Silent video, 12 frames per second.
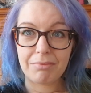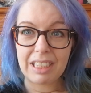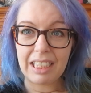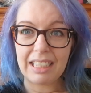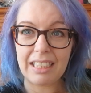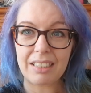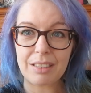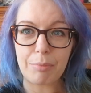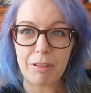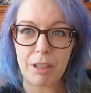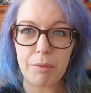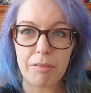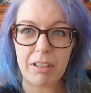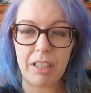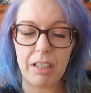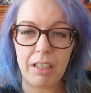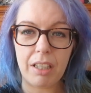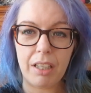Delete is
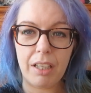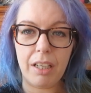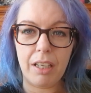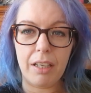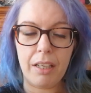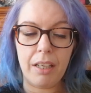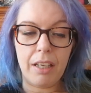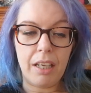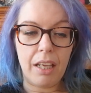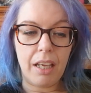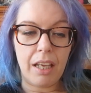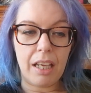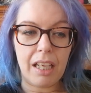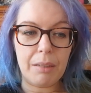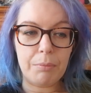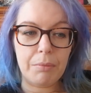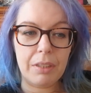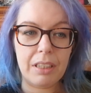appropriate.
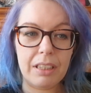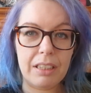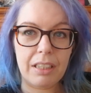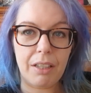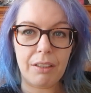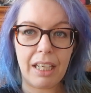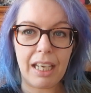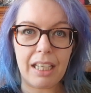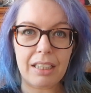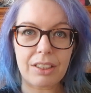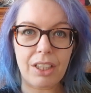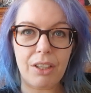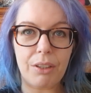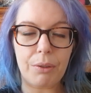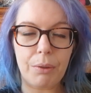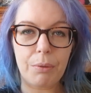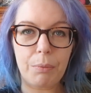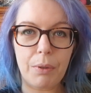Okay,
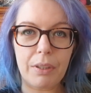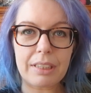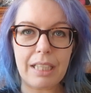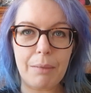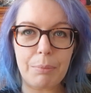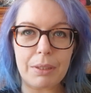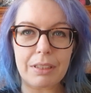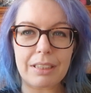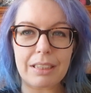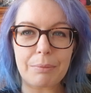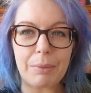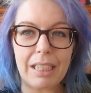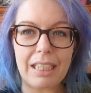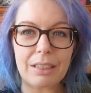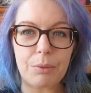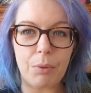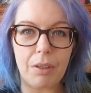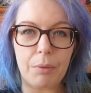so what has happened since my
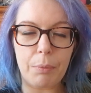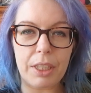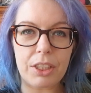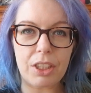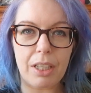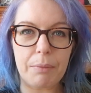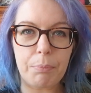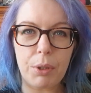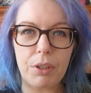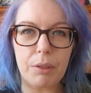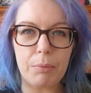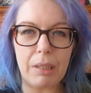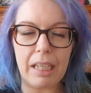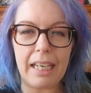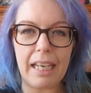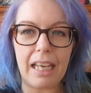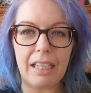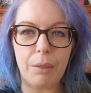last one, which I put up
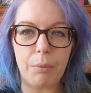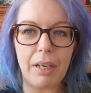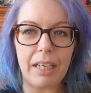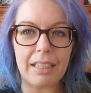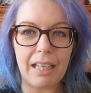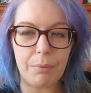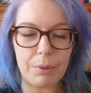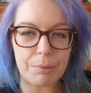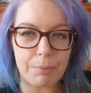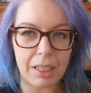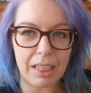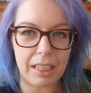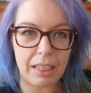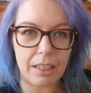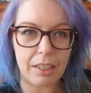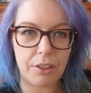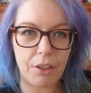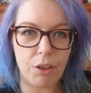late anyway? That was my
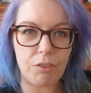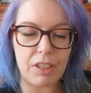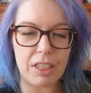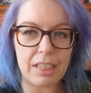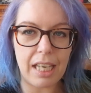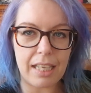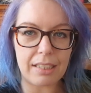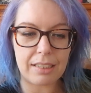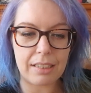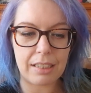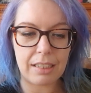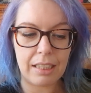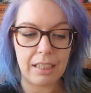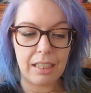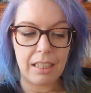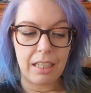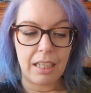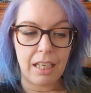COVID test.
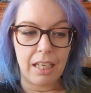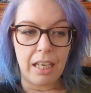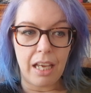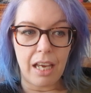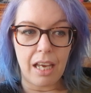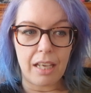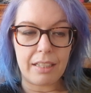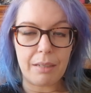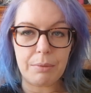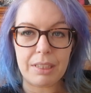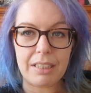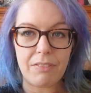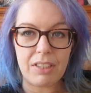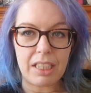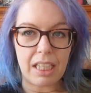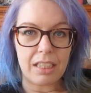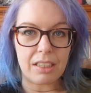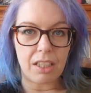That was 7
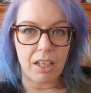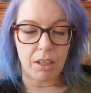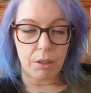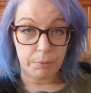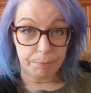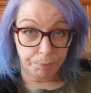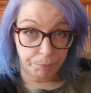days ago.